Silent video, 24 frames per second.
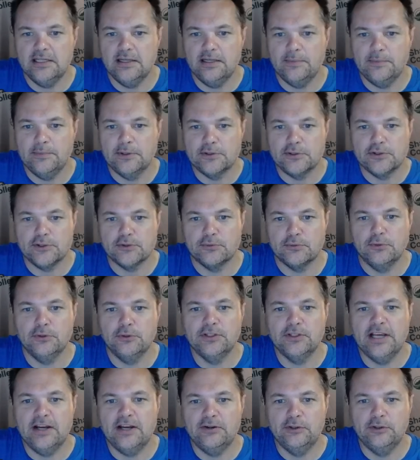I'm going to scroll
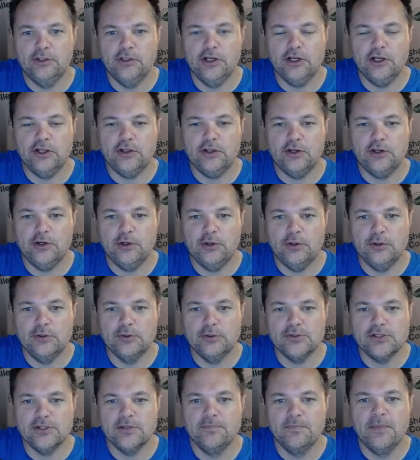down and look at
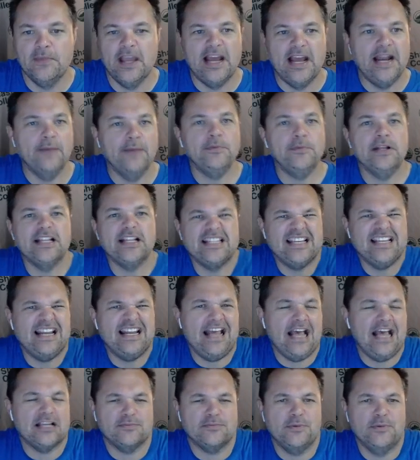those, and it's going to
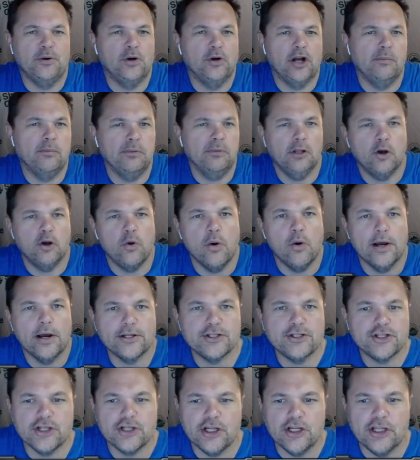ask me a couple of
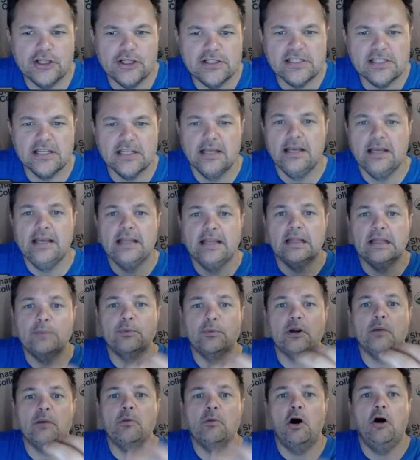questions. And then
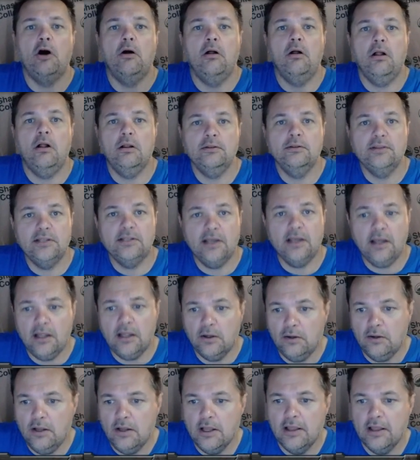when I'm all
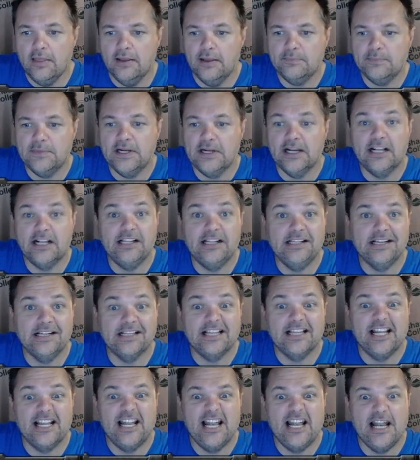done, I'm going to click
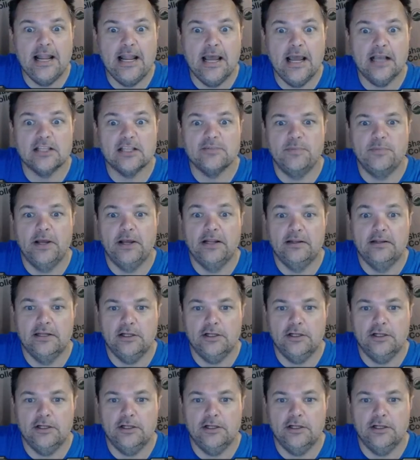the next button.